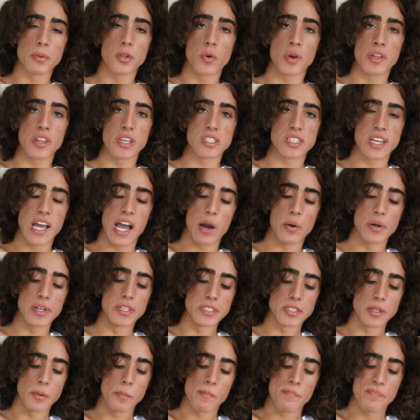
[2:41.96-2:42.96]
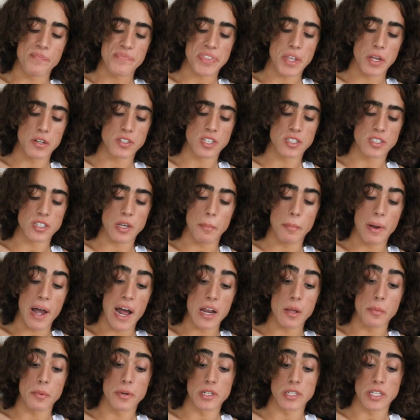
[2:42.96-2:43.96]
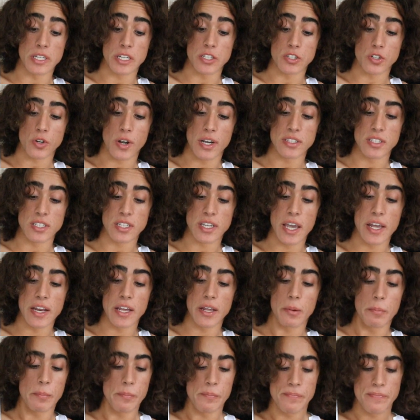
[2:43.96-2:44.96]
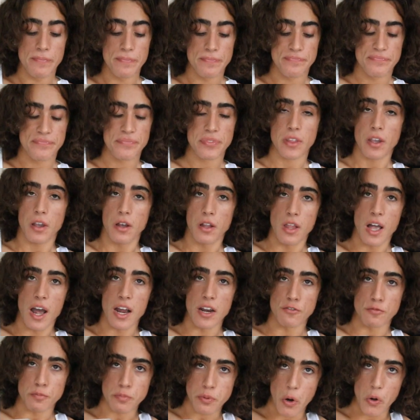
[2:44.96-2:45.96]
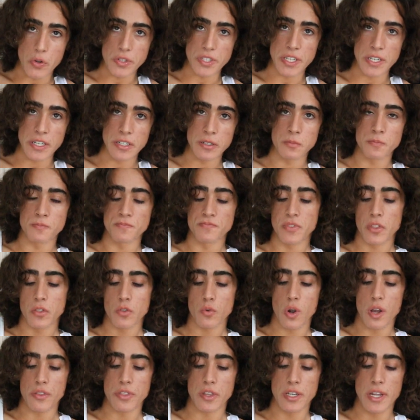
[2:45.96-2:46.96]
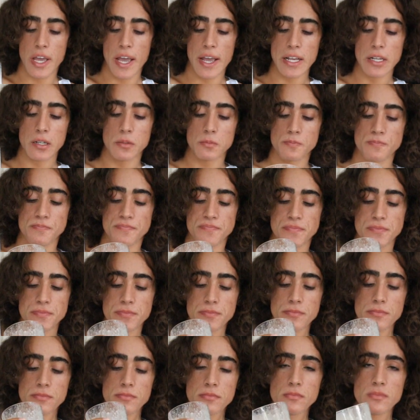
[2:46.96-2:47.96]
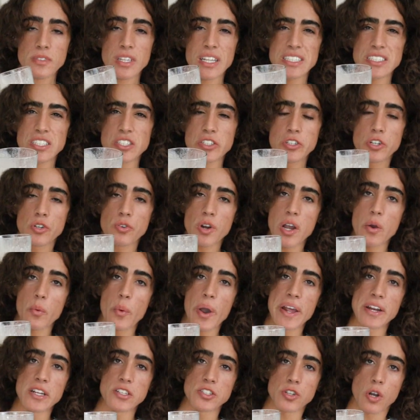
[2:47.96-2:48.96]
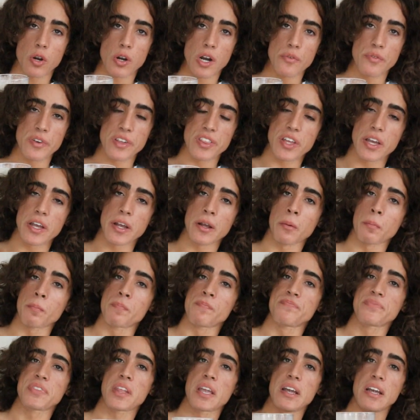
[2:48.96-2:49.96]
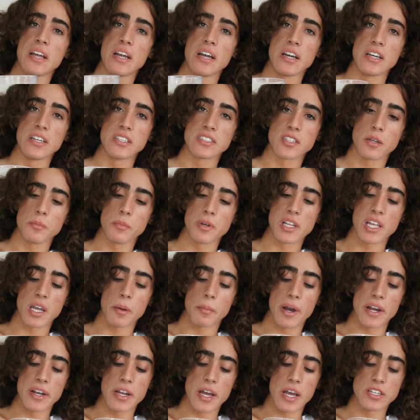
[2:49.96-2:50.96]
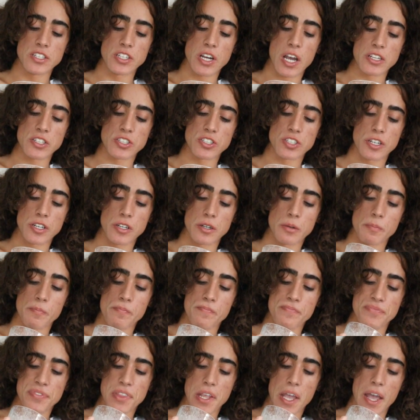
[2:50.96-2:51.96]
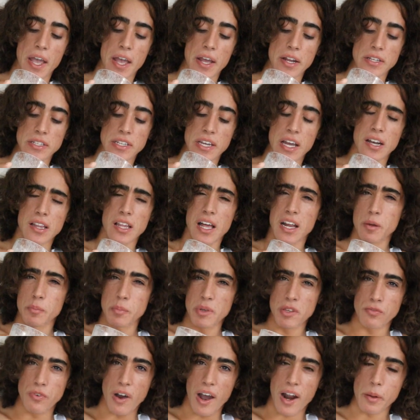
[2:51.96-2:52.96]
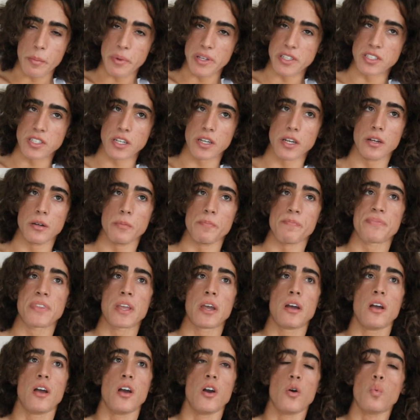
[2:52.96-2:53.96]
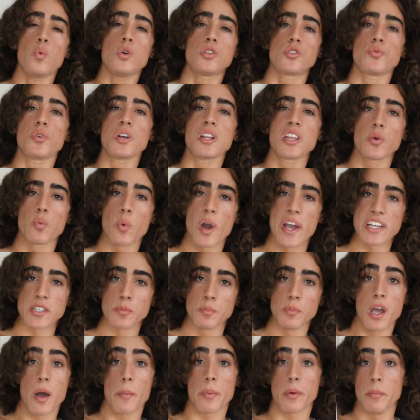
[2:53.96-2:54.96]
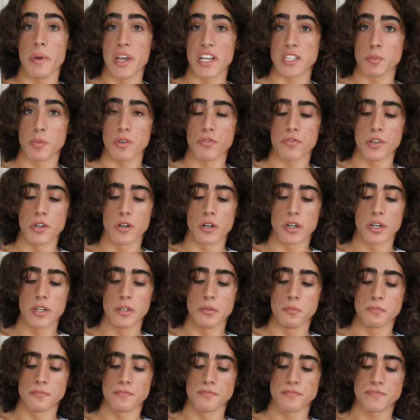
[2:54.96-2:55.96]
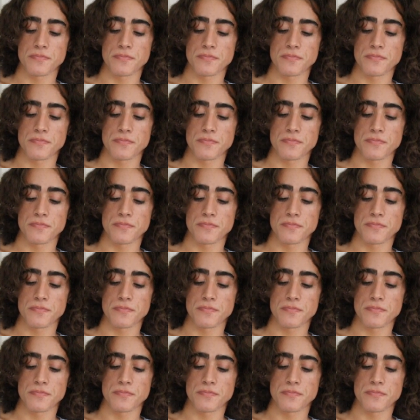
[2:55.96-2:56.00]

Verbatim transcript: I'm doing this now is, you know, since I'm bodybuilding and trying to get in a lot of protein throughout the day, this is a great way to start everything, stimulate my digestion, and get a lot of B vitamins in, which really wakes me up and makes me feel good.